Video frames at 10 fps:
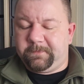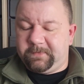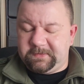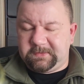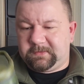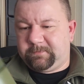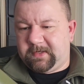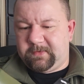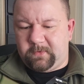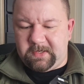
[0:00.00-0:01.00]
This,
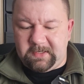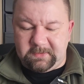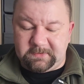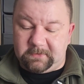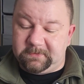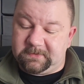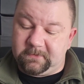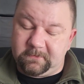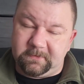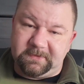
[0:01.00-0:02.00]
by the way, is
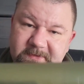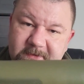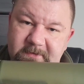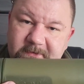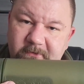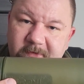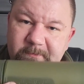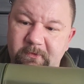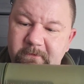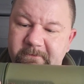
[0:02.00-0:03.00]
also considered to
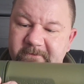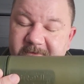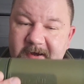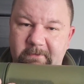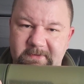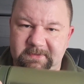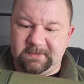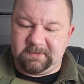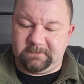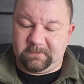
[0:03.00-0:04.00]
remove
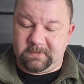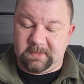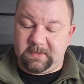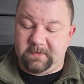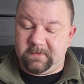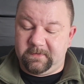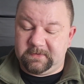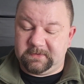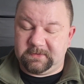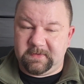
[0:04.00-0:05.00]
viruses.
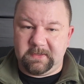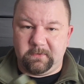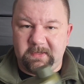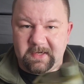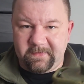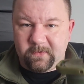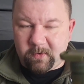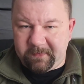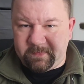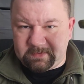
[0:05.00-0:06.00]
This is the only other
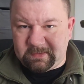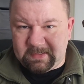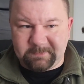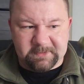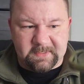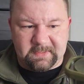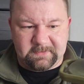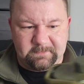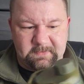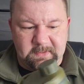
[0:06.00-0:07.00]
one that claims that.
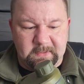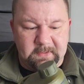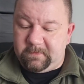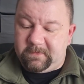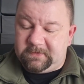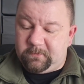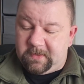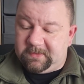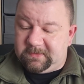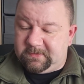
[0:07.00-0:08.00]
This
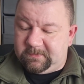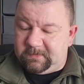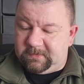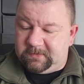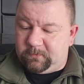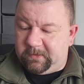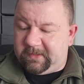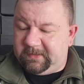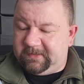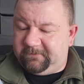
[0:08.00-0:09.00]
one is
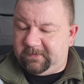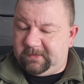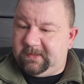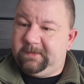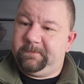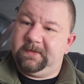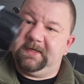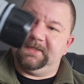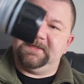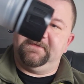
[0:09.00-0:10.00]
working differently. It has